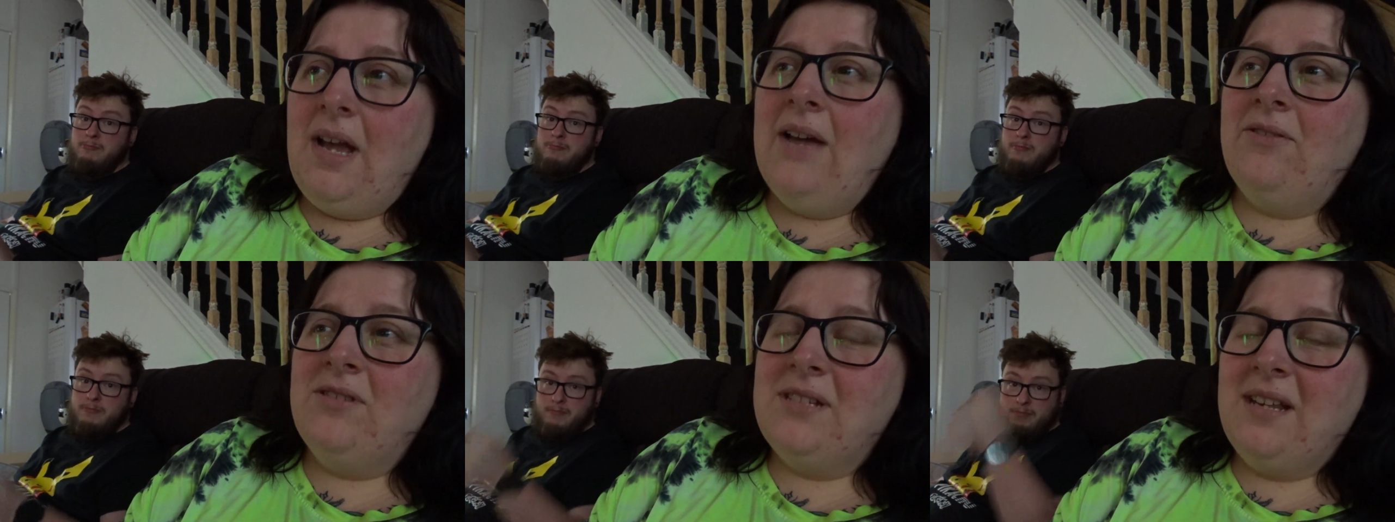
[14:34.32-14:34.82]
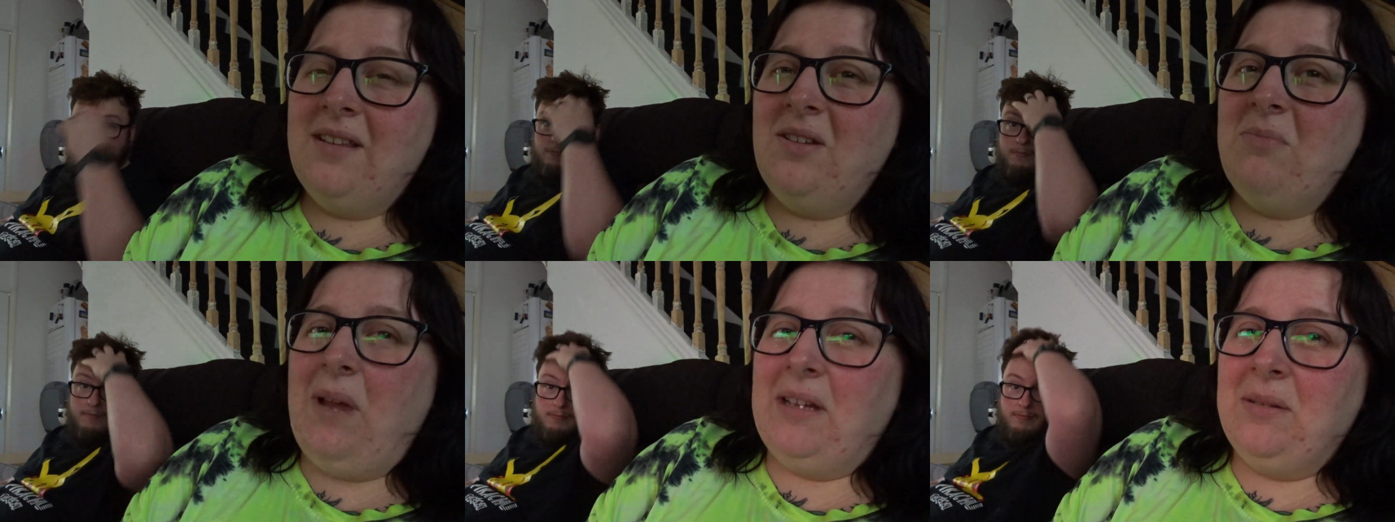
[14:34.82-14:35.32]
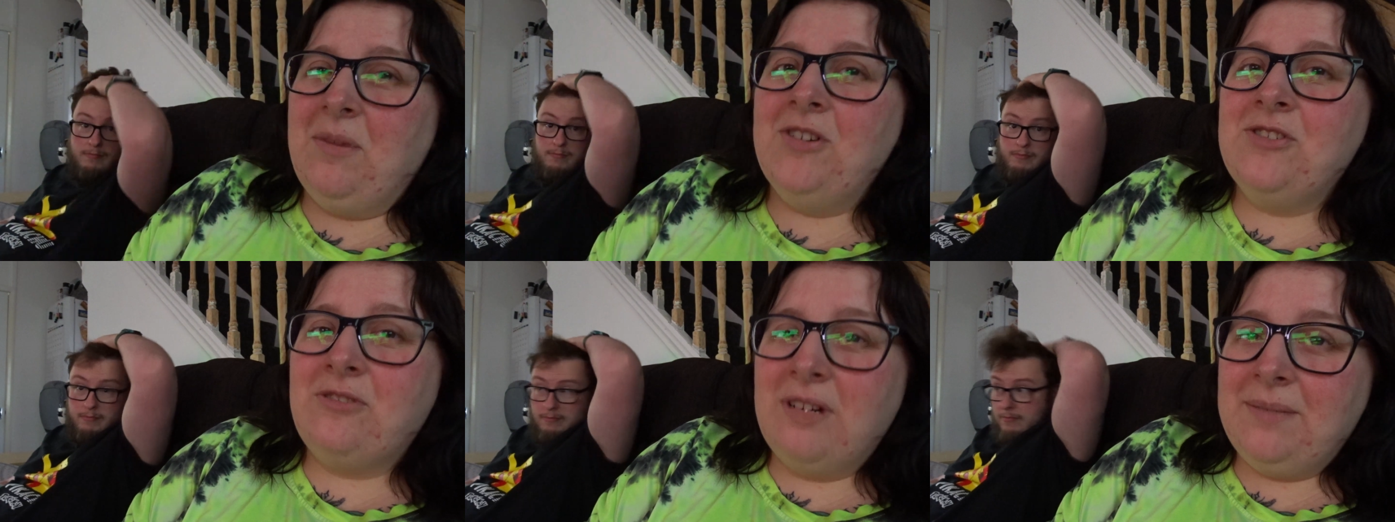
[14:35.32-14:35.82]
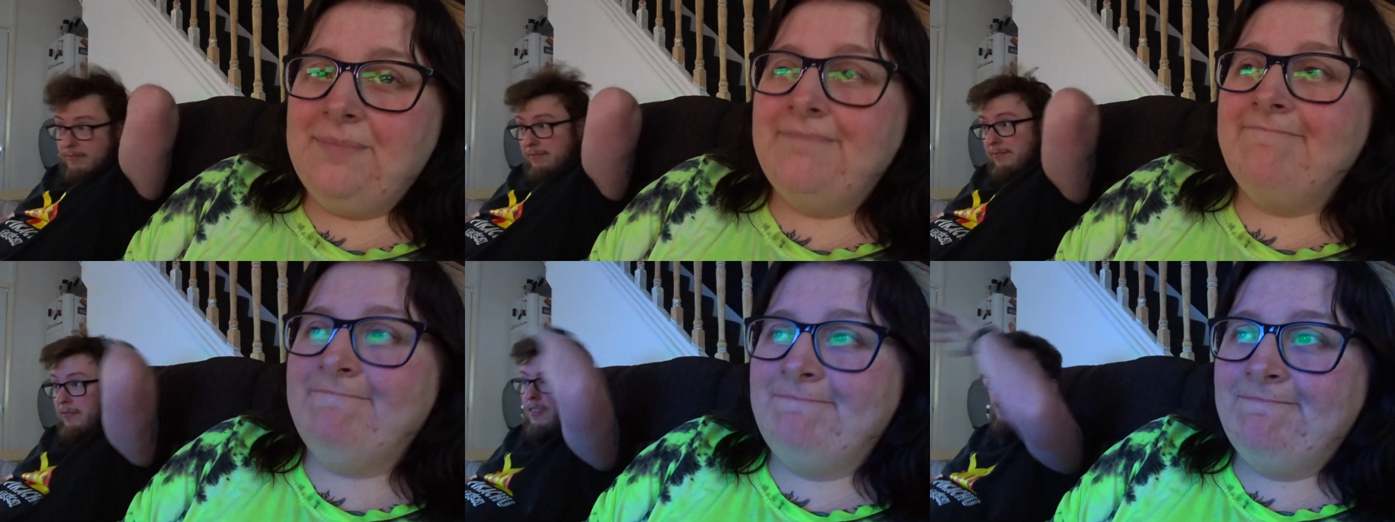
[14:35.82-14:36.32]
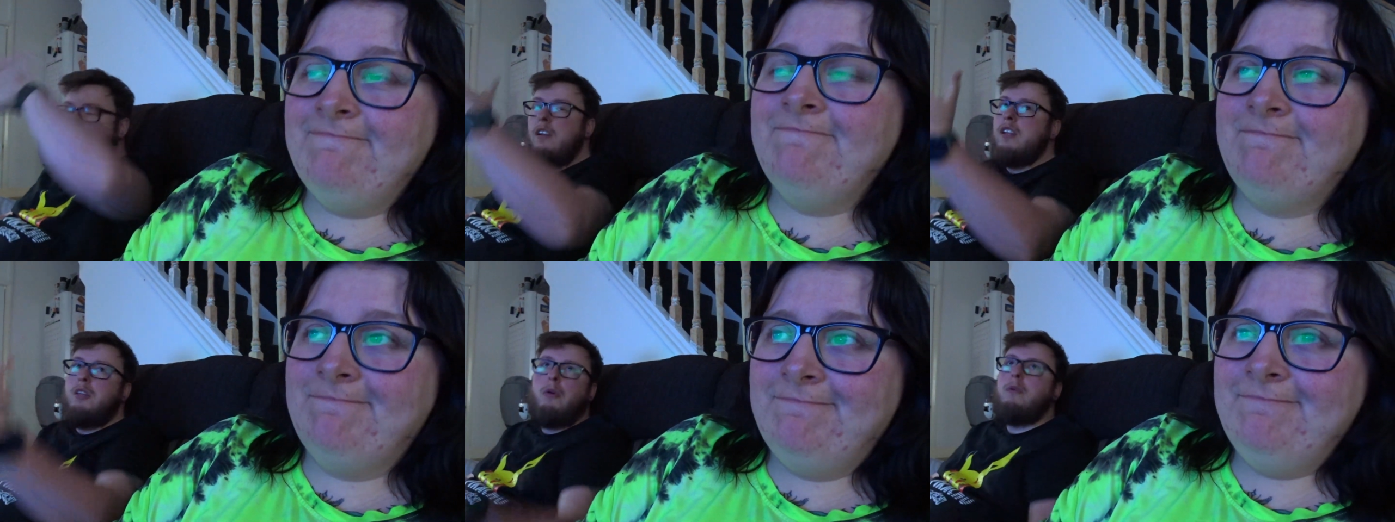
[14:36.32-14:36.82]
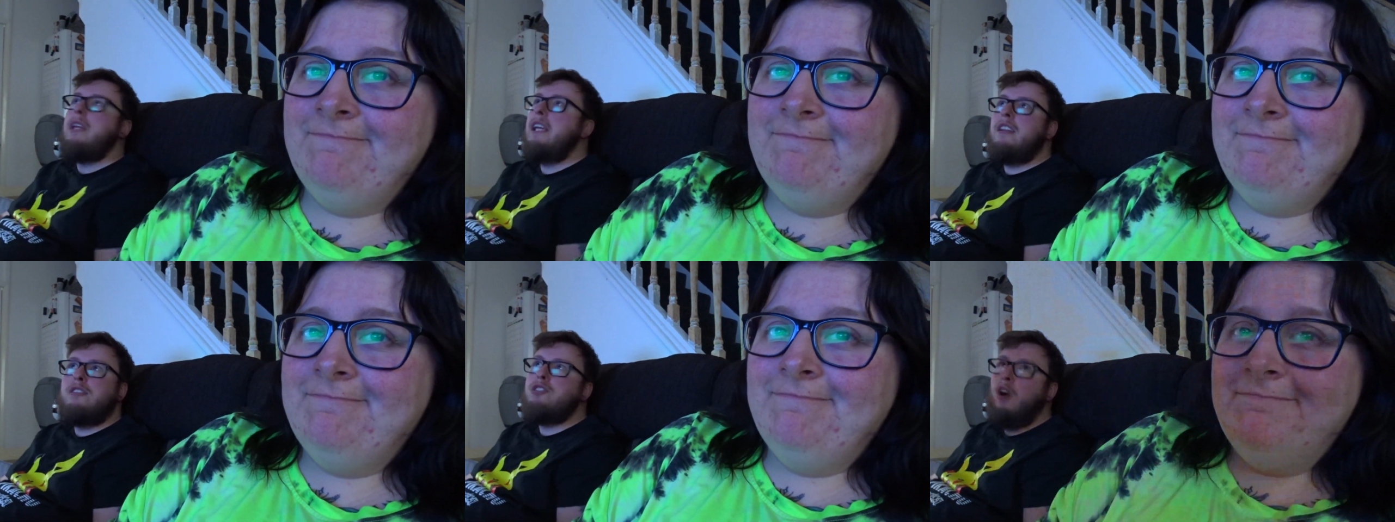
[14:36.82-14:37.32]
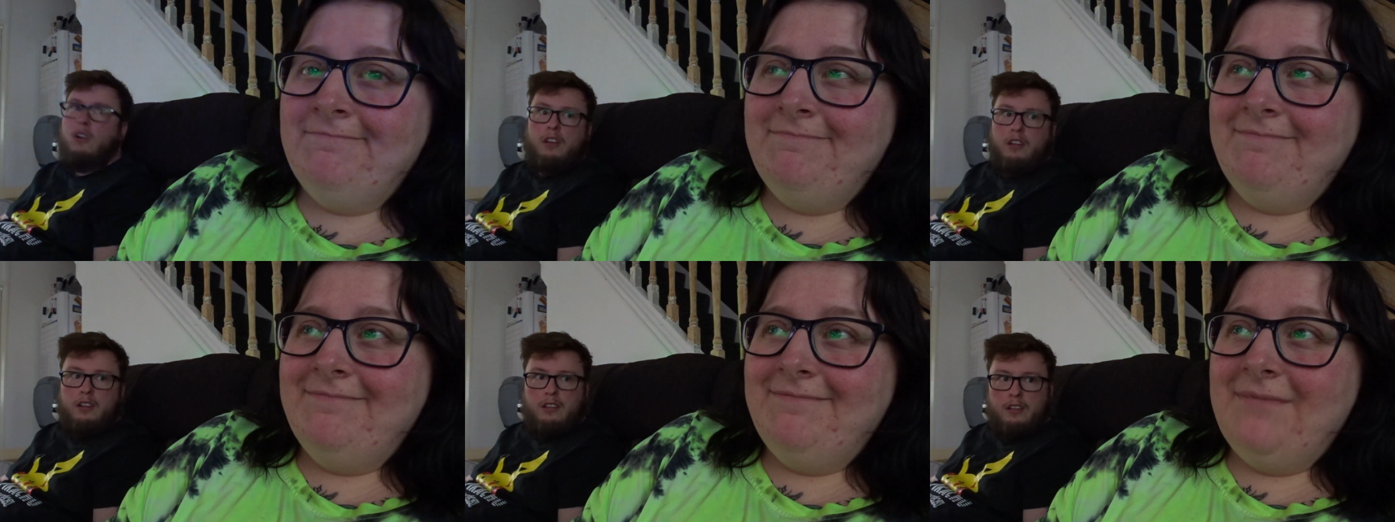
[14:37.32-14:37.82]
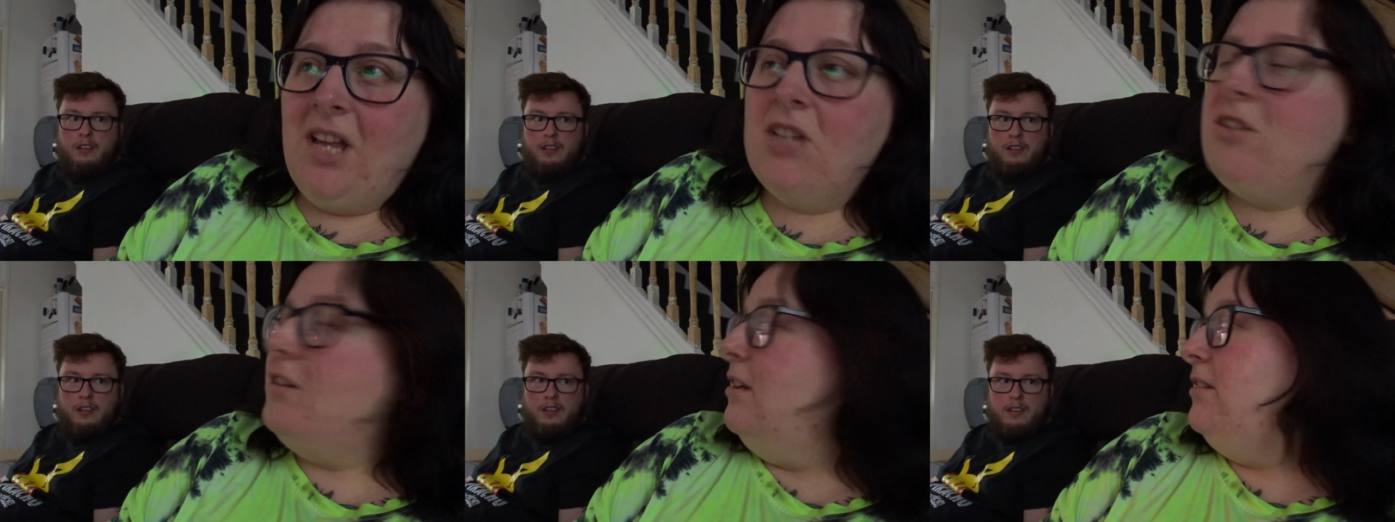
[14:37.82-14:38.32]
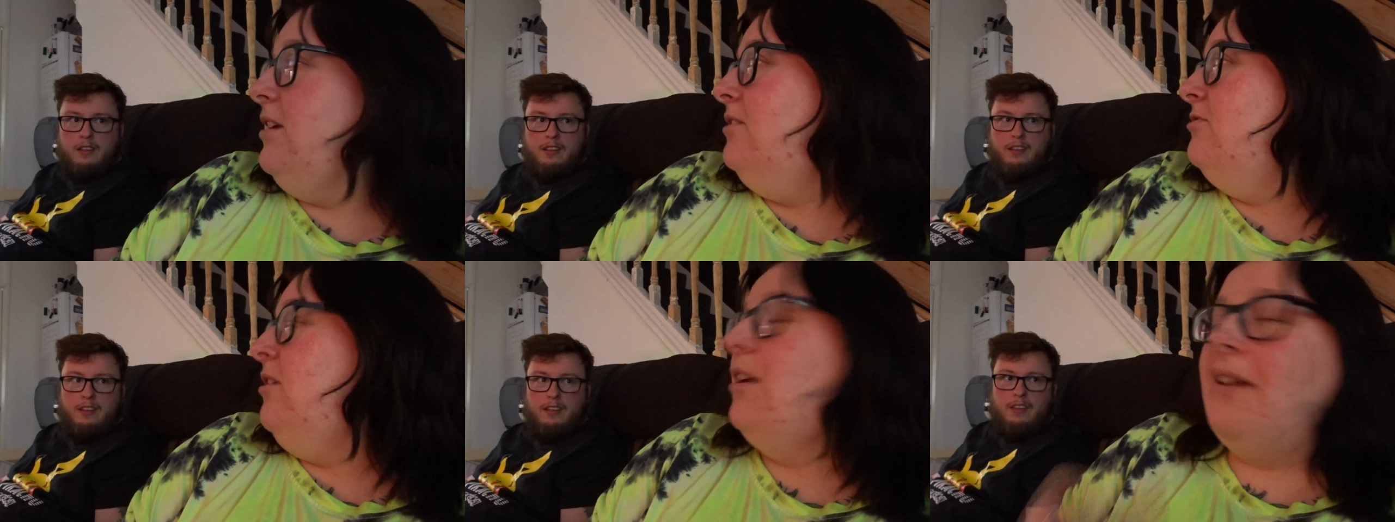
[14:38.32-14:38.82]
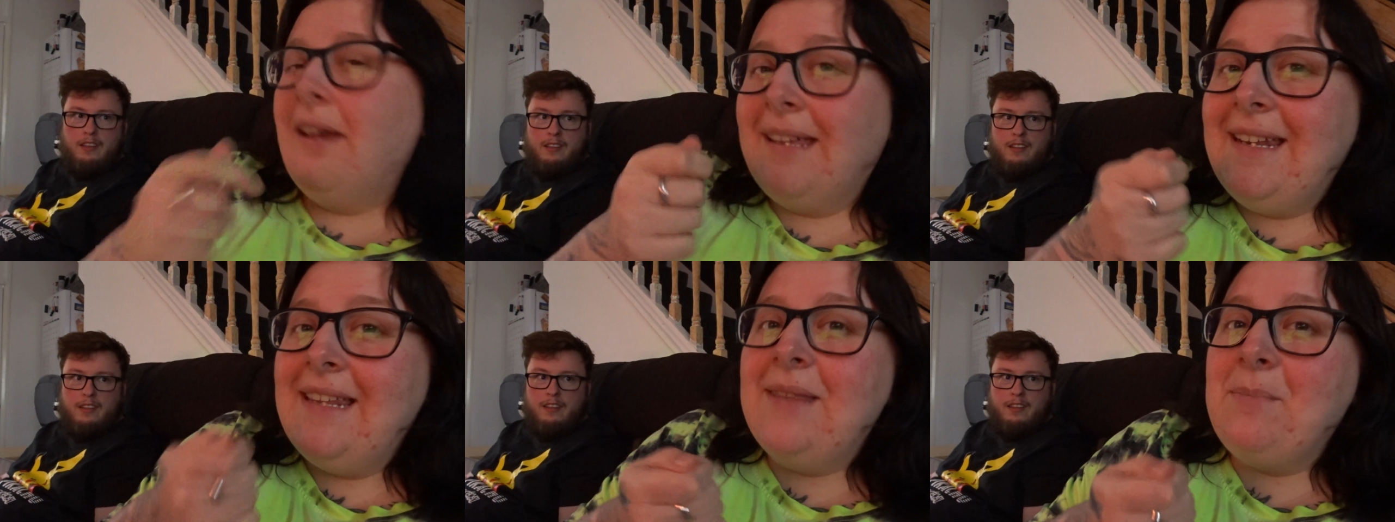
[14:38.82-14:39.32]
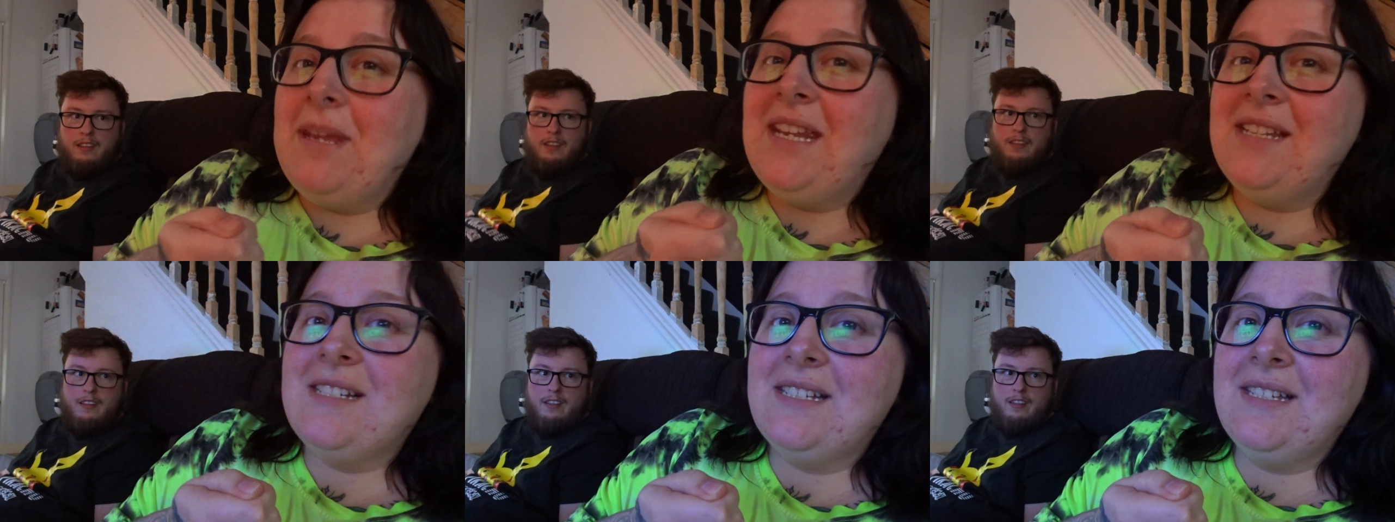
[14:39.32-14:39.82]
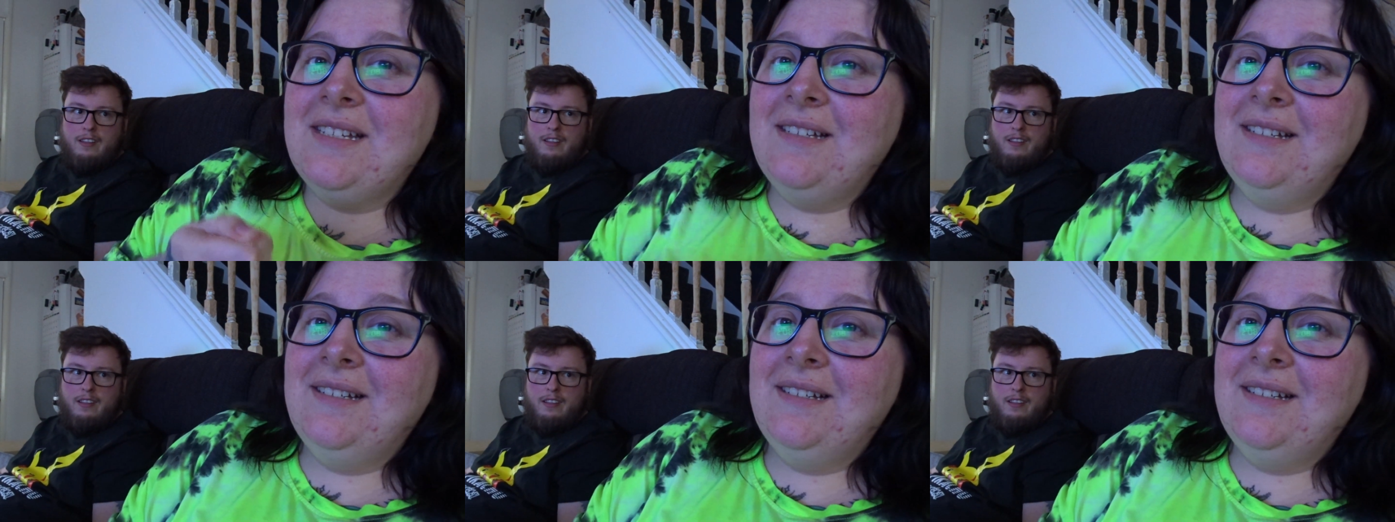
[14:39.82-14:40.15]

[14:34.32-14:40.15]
Speaker 1: I will say though, Magnum ice cream. You only eat the chocolate. I do like the ice cream. I, like, I can eat the minis.